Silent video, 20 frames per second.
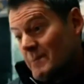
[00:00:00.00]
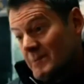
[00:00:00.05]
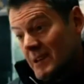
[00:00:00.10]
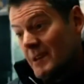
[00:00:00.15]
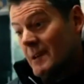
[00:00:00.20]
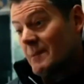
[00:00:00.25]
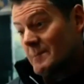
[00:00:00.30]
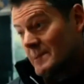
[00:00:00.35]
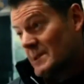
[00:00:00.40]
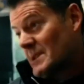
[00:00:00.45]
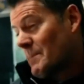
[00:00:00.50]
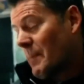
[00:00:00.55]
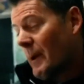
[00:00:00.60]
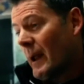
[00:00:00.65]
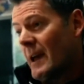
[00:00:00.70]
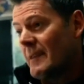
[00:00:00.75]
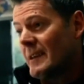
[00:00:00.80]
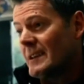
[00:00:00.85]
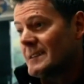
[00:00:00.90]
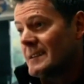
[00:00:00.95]
dream to, to
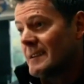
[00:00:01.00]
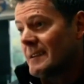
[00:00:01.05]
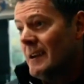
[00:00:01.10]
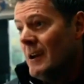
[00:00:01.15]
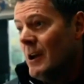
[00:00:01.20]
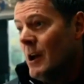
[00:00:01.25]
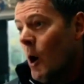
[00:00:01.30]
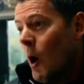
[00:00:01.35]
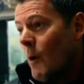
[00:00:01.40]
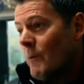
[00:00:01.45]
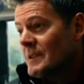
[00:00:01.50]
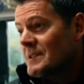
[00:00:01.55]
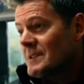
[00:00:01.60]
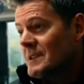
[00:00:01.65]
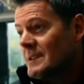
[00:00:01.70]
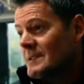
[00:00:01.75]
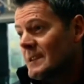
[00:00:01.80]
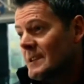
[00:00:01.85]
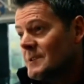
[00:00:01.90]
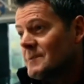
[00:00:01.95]
play this. And
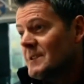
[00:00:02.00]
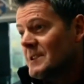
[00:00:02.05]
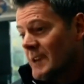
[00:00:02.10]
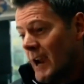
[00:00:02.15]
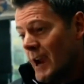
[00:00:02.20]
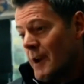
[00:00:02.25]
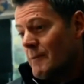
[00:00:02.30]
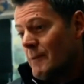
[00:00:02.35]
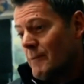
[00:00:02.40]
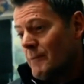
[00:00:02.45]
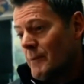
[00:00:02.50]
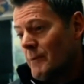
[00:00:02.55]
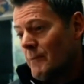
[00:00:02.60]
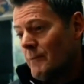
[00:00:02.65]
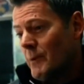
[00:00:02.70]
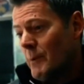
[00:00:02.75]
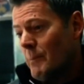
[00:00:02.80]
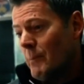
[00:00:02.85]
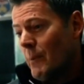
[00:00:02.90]
obviously, since retiring from